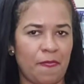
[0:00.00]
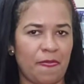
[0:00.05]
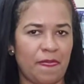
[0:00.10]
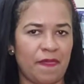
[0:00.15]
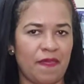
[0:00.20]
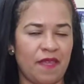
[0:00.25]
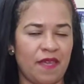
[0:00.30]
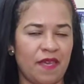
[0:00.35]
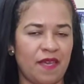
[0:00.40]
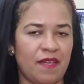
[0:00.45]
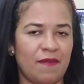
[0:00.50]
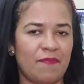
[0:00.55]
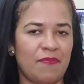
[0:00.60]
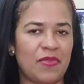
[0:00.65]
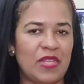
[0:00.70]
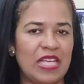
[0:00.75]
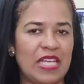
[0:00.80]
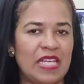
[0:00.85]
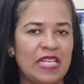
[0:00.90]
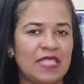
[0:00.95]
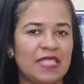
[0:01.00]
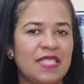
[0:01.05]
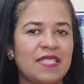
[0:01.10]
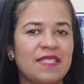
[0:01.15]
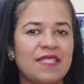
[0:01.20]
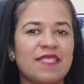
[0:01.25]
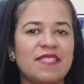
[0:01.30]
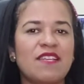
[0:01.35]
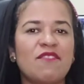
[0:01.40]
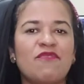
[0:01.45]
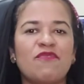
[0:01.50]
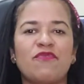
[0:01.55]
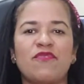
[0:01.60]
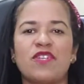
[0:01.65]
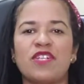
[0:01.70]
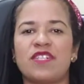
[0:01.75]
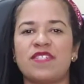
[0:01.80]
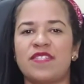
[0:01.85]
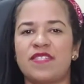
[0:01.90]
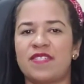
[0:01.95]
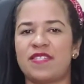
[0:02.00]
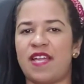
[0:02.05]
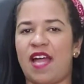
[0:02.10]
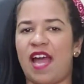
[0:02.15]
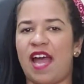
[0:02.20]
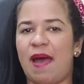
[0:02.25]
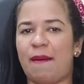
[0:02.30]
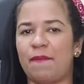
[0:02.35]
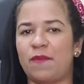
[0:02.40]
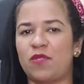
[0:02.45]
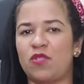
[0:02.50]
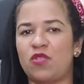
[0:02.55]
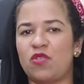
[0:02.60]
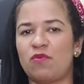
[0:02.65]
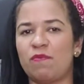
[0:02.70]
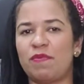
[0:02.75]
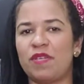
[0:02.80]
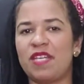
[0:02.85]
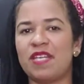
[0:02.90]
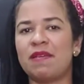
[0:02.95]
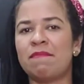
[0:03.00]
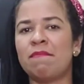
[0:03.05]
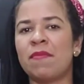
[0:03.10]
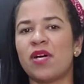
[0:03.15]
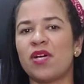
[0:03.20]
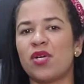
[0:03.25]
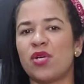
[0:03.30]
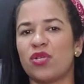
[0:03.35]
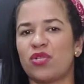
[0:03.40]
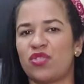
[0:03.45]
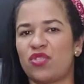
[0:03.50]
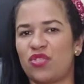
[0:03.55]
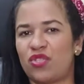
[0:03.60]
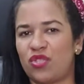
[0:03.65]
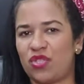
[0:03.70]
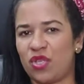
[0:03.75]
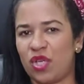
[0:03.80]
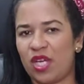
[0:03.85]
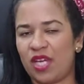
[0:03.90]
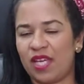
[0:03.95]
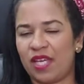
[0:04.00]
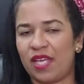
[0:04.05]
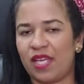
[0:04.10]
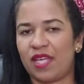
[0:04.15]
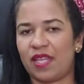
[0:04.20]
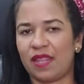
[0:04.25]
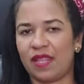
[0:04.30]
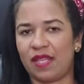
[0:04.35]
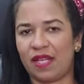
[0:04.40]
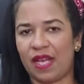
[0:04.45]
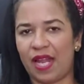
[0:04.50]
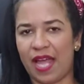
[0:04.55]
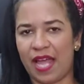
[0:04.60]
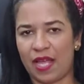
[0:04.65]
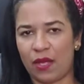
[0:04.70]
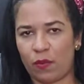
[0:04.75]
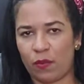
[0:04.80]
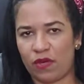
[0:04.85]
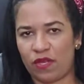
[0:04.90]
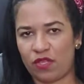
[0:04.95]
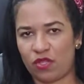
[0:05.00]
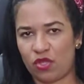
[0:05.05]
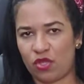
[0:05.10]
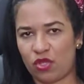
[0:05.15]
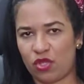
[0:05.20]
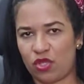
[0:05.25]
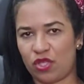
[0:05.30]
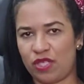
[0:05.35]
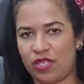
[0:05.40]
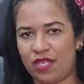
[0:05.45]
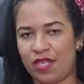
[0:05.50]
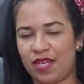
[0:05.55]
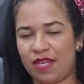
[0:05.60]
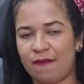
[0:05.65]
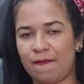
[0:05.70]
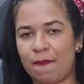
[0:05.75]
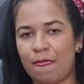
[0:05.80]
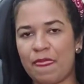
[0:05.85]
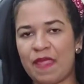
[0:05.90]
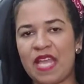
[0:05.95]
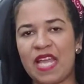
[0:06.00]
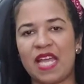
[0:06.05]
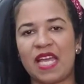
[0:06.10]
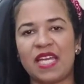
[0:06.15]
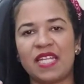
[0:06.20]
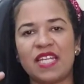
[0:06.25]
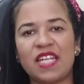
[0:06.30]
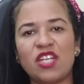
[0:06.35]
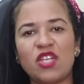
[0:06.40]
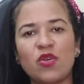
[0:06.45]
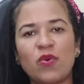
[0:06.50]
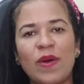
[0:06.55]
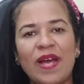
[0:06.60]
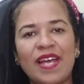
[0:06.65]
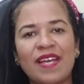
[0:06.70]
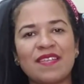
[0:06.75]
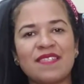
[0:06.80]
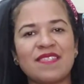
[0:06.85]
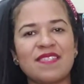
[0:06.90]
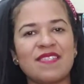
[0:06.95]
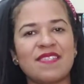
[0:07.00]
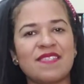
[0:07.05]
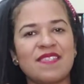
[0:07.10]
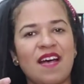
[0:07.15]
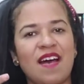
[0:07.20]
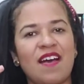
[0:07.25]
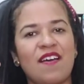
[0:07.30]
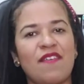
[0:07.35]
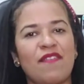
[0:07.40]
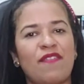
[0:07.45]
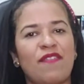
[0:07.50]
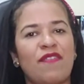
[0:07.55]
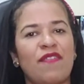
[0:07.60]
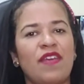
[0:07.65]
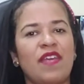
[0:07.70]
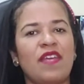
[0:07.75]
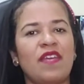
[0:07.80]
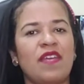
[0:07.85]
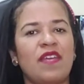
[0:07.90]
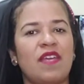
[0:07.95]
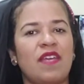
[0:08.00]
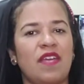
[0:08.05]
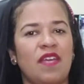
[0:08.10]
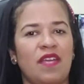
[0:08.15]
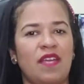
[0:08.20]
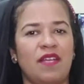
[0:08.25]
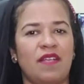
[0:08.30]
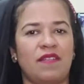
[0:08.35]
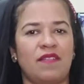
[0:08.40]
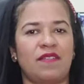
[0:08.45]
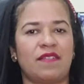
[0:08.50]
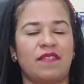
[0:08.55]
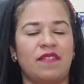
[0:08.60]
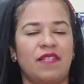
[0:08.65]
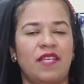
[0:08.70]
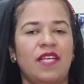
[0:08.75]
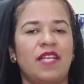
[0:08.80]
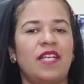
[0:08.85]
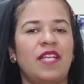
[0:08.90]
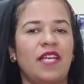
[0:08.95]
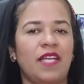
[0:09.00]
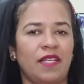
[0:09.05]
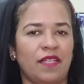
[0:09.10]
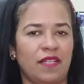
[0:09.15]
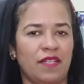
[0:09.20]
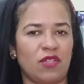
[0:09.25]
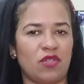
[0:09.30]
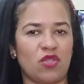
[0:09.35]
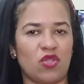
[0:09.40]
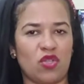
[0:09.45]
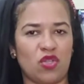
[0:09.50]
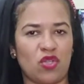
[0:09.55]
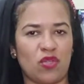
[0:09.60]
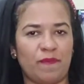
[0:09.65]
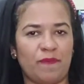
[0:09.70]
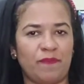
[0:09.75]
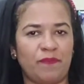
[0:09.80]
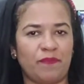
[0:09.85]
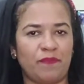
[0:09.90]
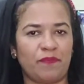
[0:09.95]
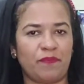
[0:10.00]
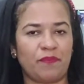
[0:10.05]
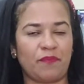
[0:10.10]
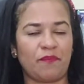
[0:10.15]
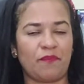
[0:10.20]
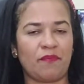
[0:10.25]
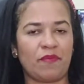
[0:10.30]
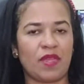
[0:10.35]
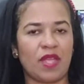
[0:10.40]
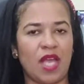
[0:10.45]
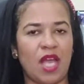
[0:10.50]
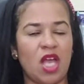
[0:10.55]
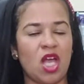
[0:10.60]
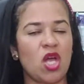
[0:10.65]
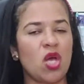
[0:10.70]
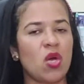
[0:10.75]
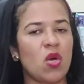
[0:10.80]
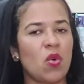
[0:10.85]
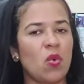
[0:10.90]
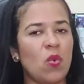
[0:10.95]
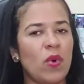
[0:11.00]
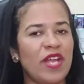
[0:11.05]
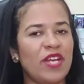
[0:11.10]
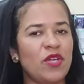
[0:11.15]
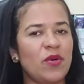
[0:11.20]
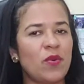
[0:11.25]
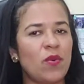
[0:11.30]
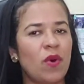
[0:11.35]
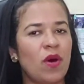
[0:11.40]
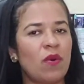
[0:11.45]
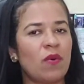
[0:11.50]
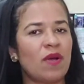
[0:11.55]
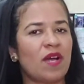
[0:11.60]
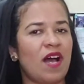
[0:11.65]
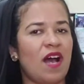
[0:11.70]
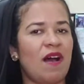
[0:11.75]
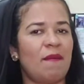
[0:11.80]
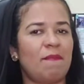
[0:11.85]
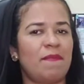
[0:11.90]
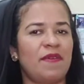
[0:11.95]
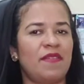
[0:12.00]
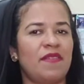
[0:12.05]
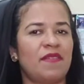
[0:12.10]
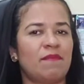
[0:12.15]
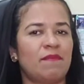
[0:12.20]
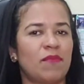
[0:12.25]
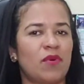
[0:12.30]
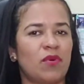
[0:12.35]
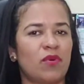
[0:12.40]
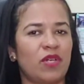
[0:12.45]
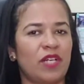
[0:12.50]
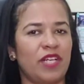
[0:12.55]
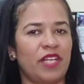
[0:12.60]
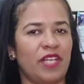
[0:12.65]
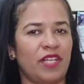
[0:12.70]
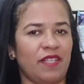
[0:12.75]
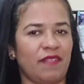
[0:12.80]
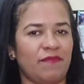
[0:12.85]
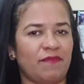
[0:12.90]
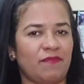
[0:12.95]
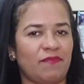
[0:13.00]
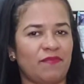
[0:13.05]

Yeah? This is the first step, to be immersed in the language. Yeah? And then you exercise thinking in English. When you woke up in the morning,